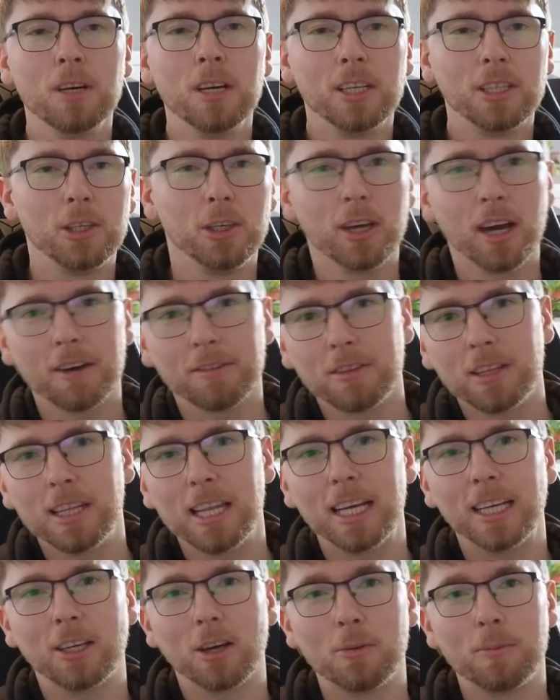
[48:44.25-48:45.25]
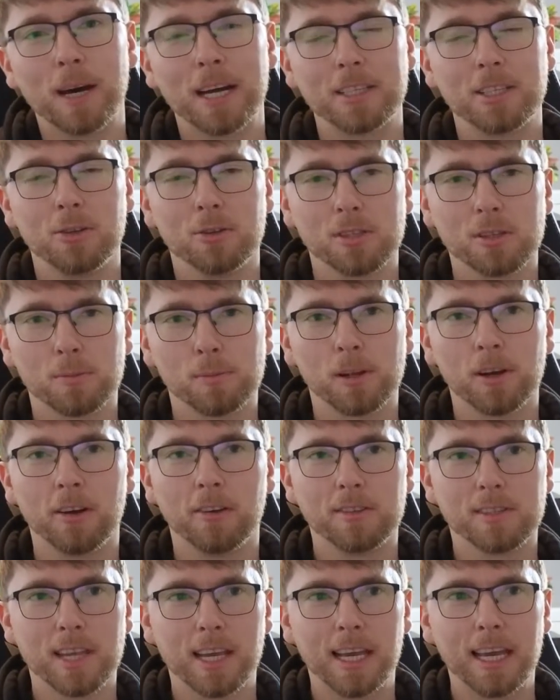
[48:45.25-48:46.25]
You have to then go back to your supplier
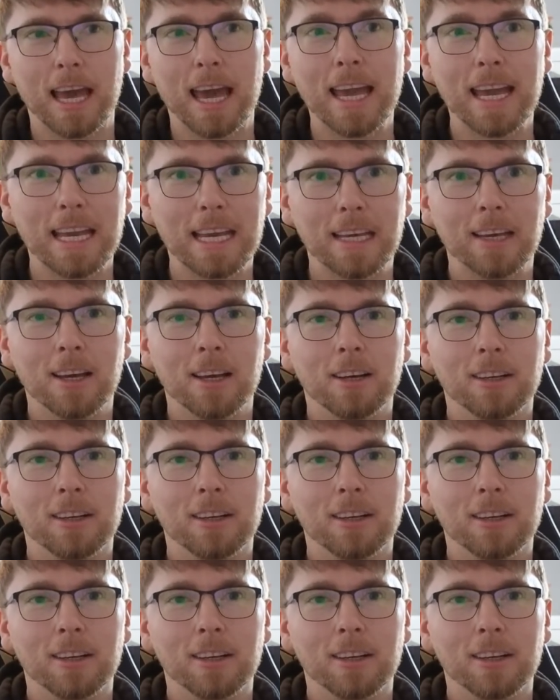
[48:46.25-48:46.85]
and say, hey,